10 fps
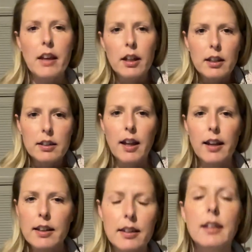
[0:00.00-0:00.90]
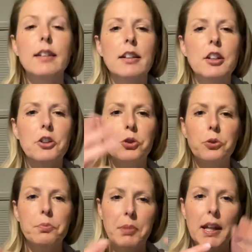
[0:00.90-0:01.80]
they that
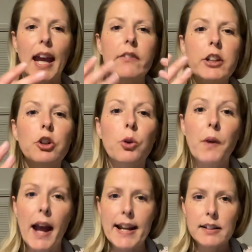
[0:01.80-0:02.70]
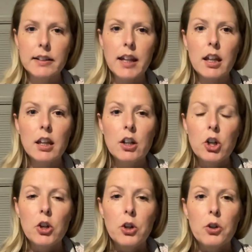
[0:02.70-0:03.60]
you behaving erratically,
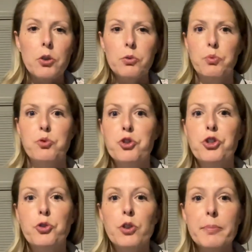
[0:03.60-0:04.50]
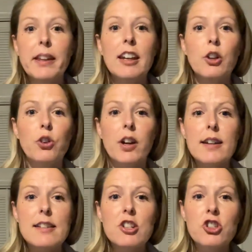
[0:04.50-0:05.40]
scribbling
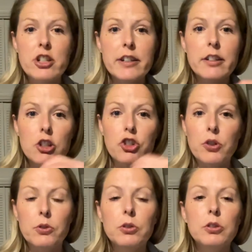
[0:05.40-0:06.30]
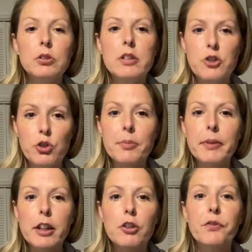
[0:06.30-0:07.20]
crazy shit in the journal,
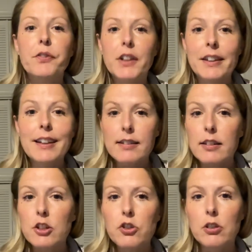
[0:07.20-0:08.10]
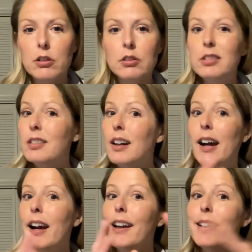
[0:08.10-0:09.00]
scribbling your feelings in a journal.
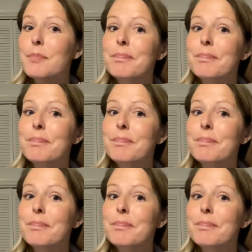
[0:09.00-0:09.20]
I